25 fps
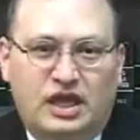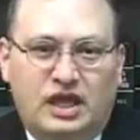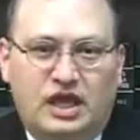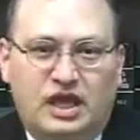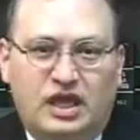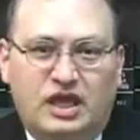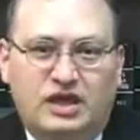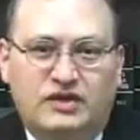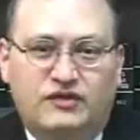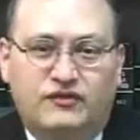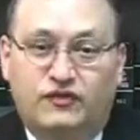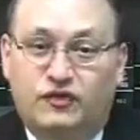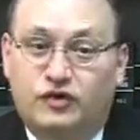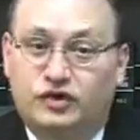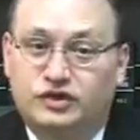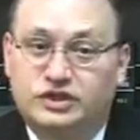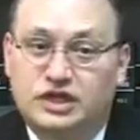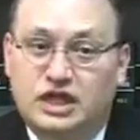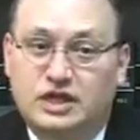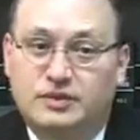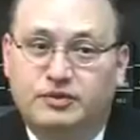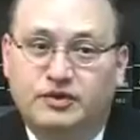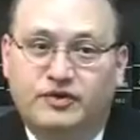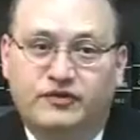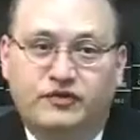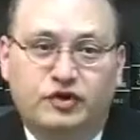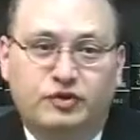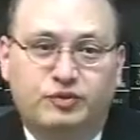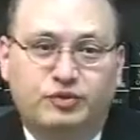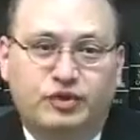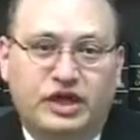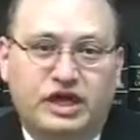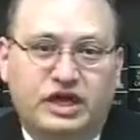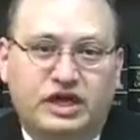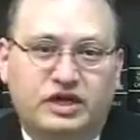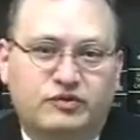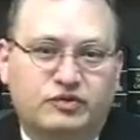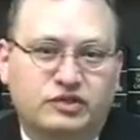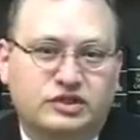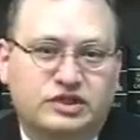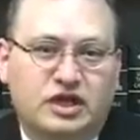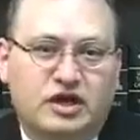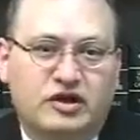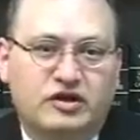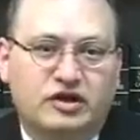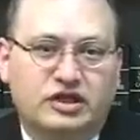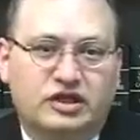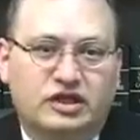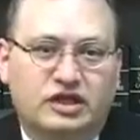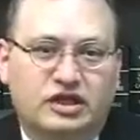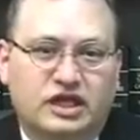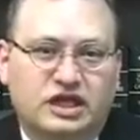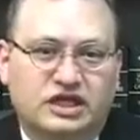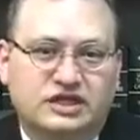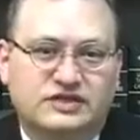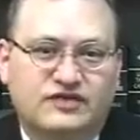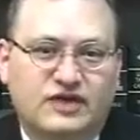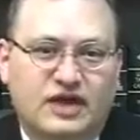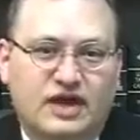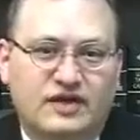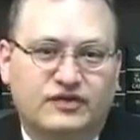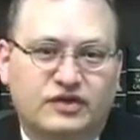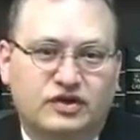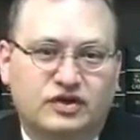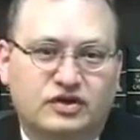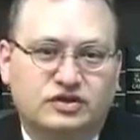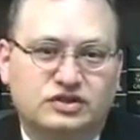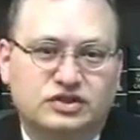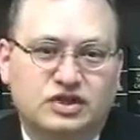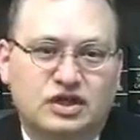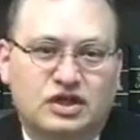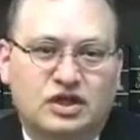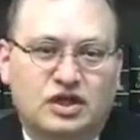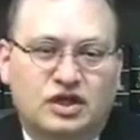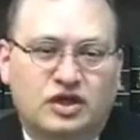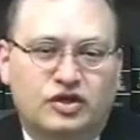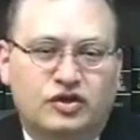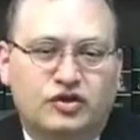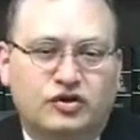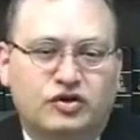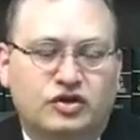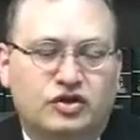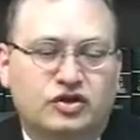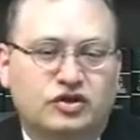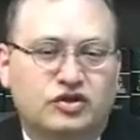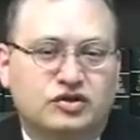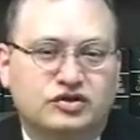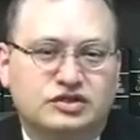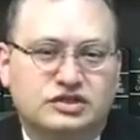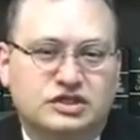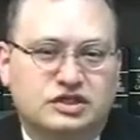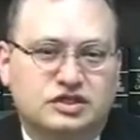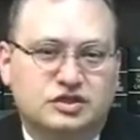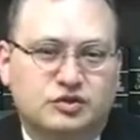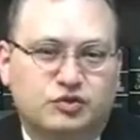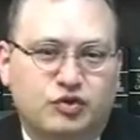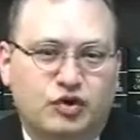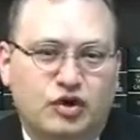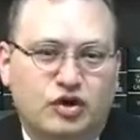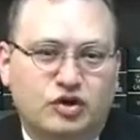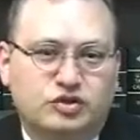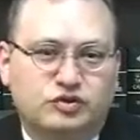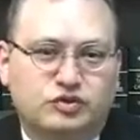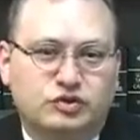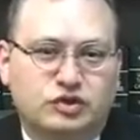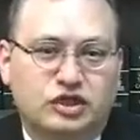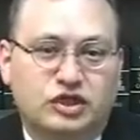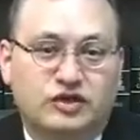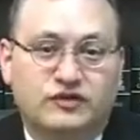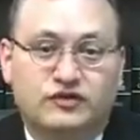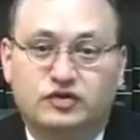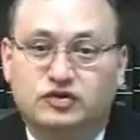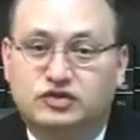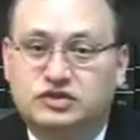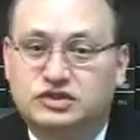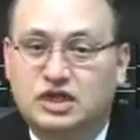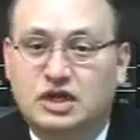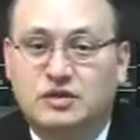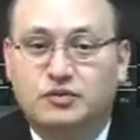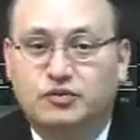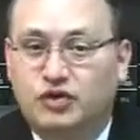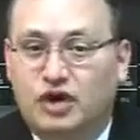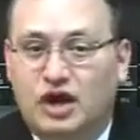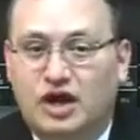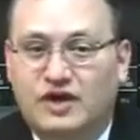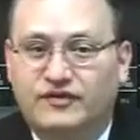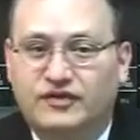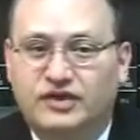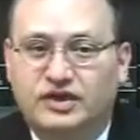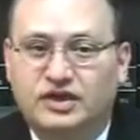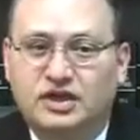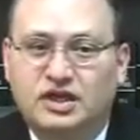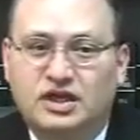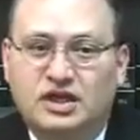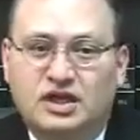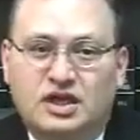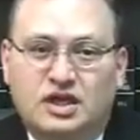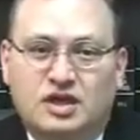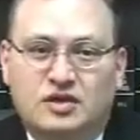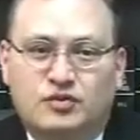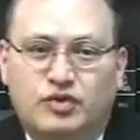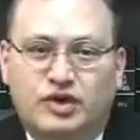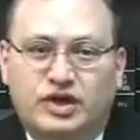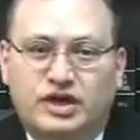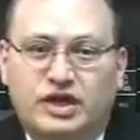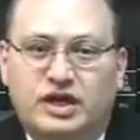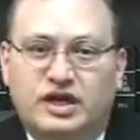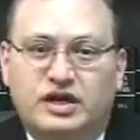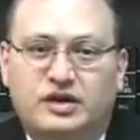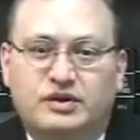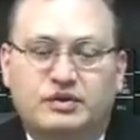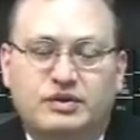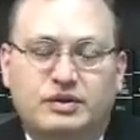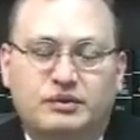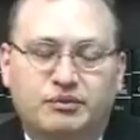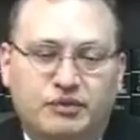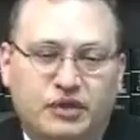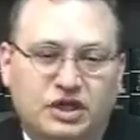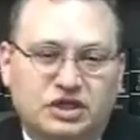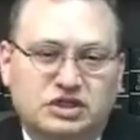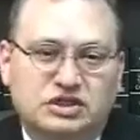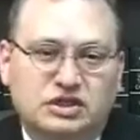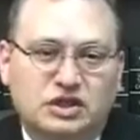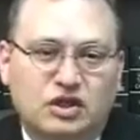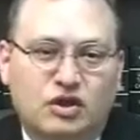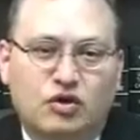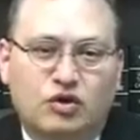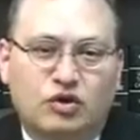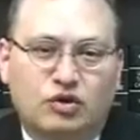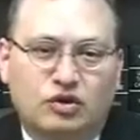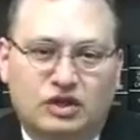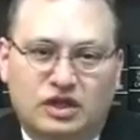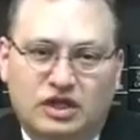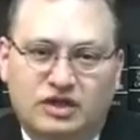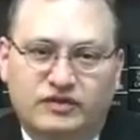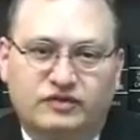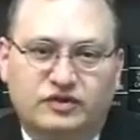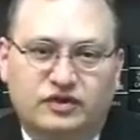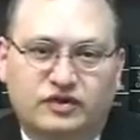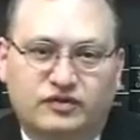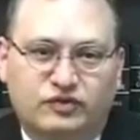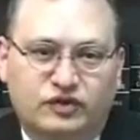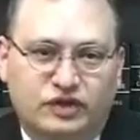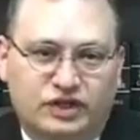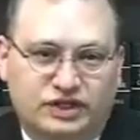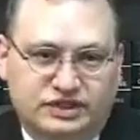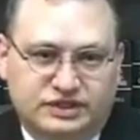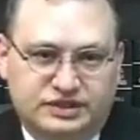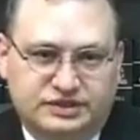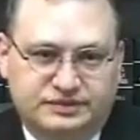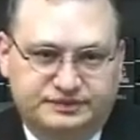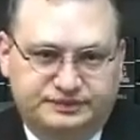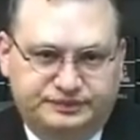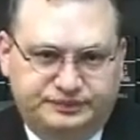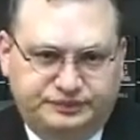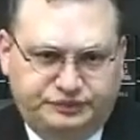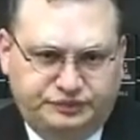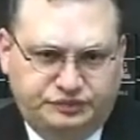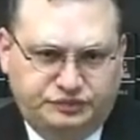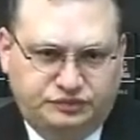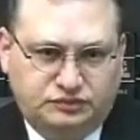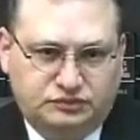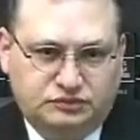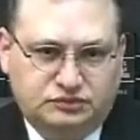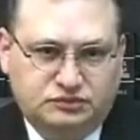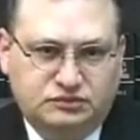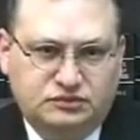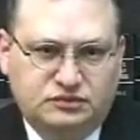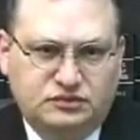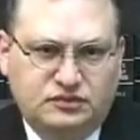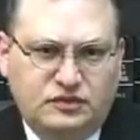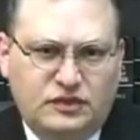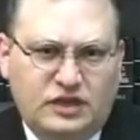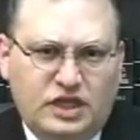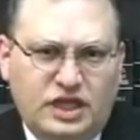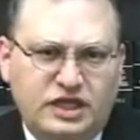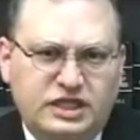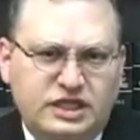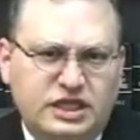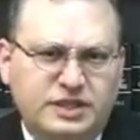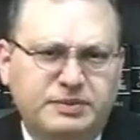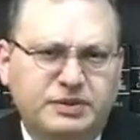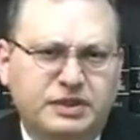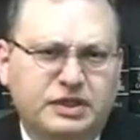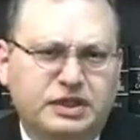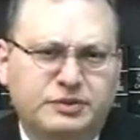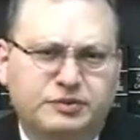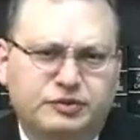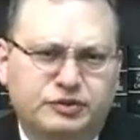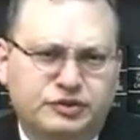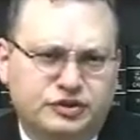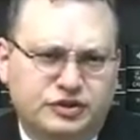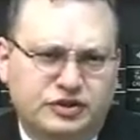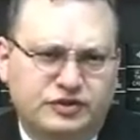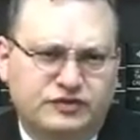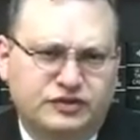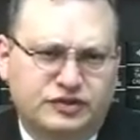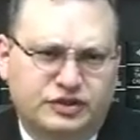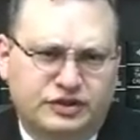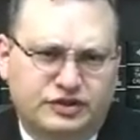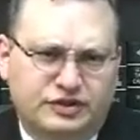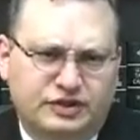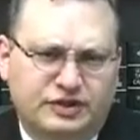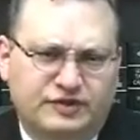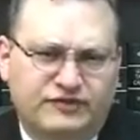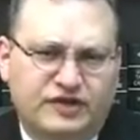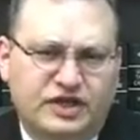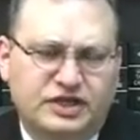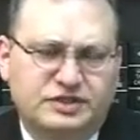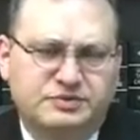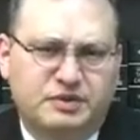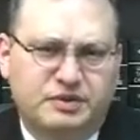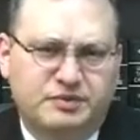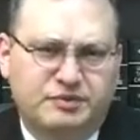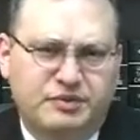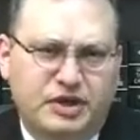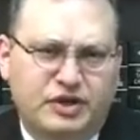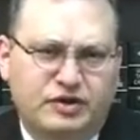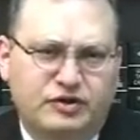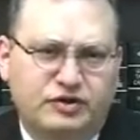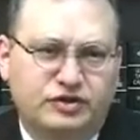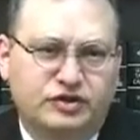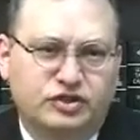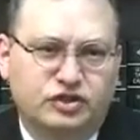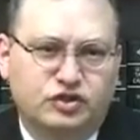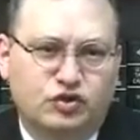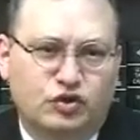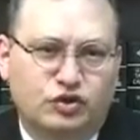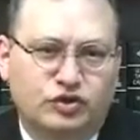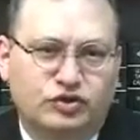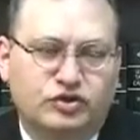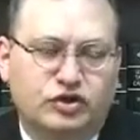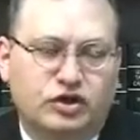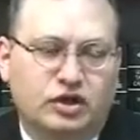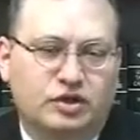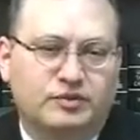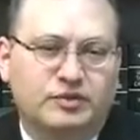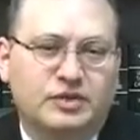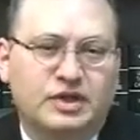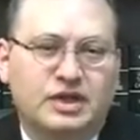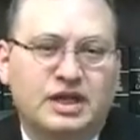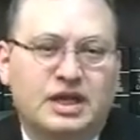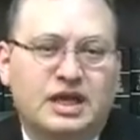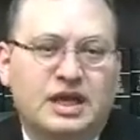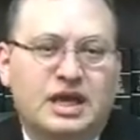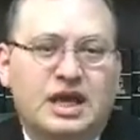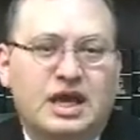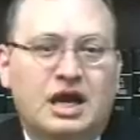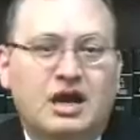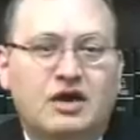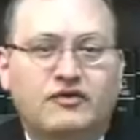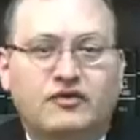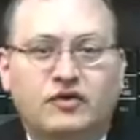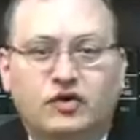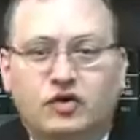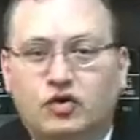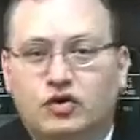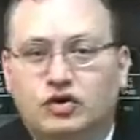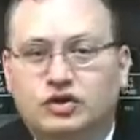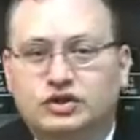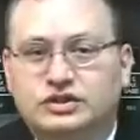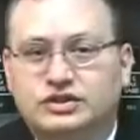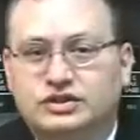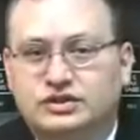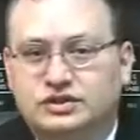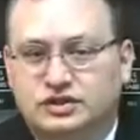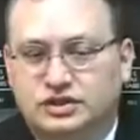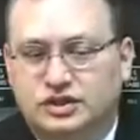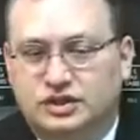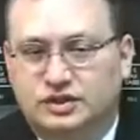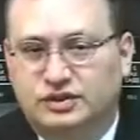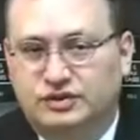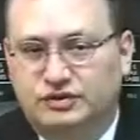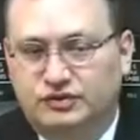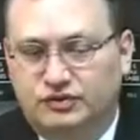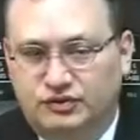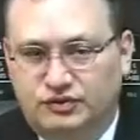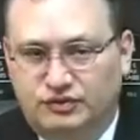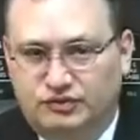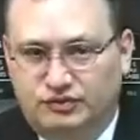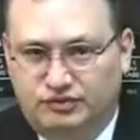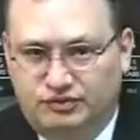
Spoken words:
And for example, if you're planning on retiring in the next 5 years, you can use this approach, would give you some profit, but at a much lower level of risk. It typically preserves your investment better in the short term. However, of course, the